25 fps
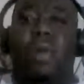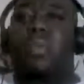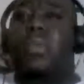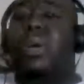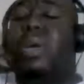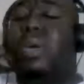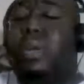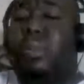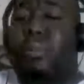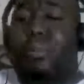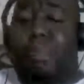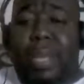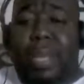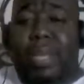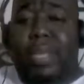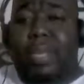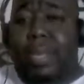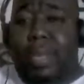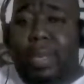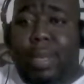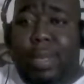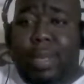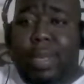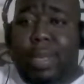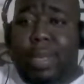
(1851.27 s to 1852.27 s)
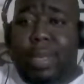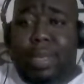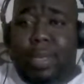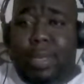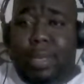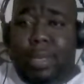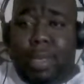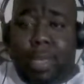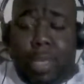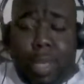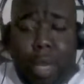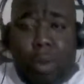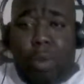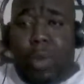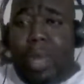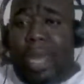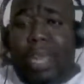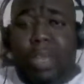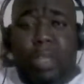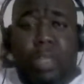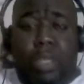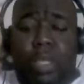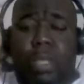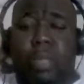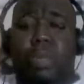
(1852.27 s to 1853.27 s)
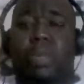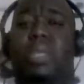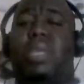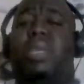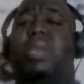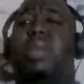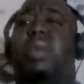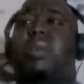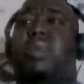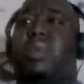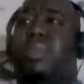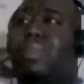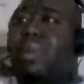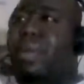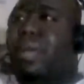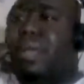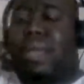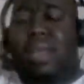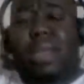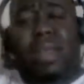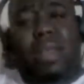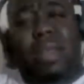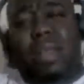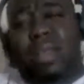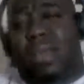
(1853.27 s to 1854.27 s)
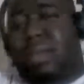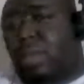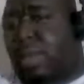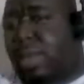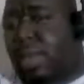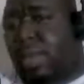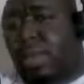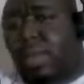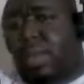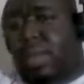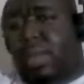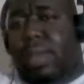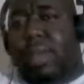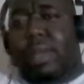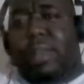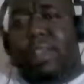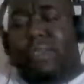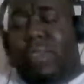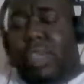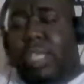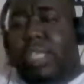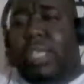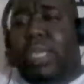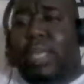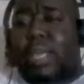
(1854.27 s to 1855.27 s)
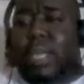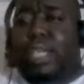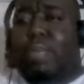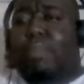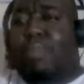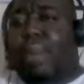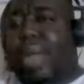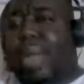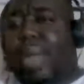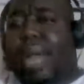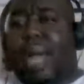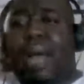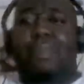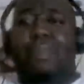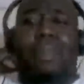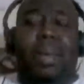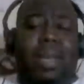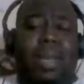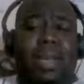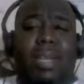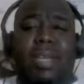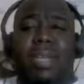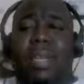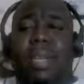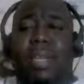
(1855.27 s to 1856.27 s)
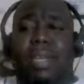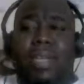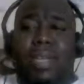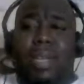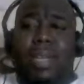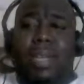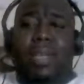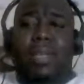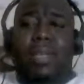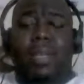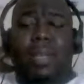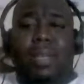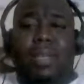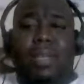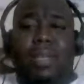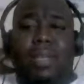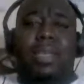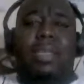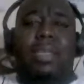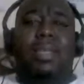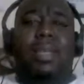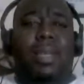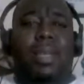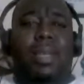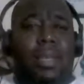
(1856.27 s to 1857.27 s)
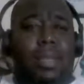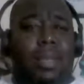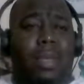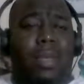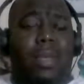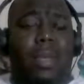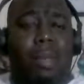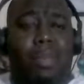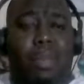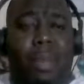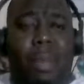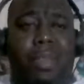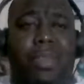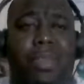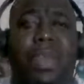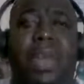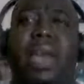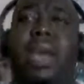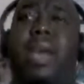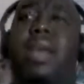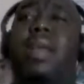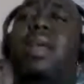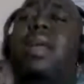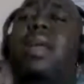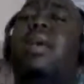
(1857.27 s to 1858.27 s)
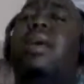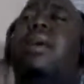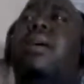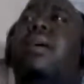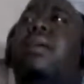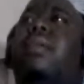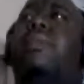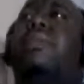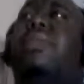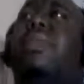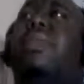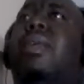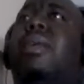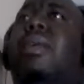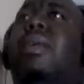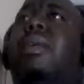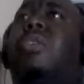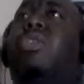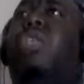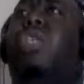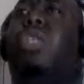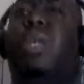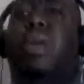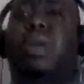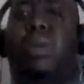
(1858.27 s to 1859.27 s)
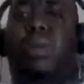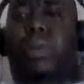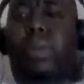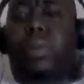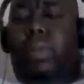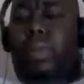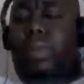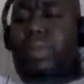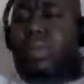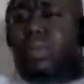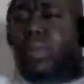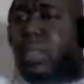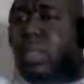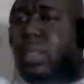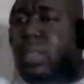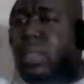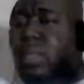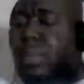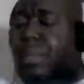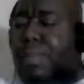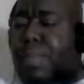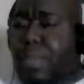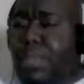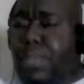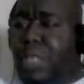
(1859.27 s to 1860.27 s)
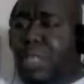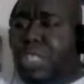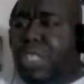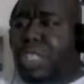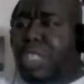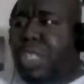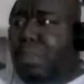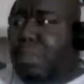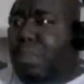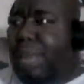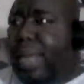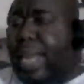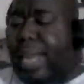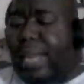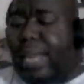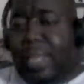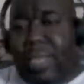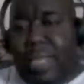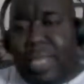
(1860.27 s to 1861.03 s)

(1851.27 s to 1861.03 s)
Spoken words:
wouldn't basically go into it. He would, but no, if you've seen his biopic, it details a little bit of that. So the musicians back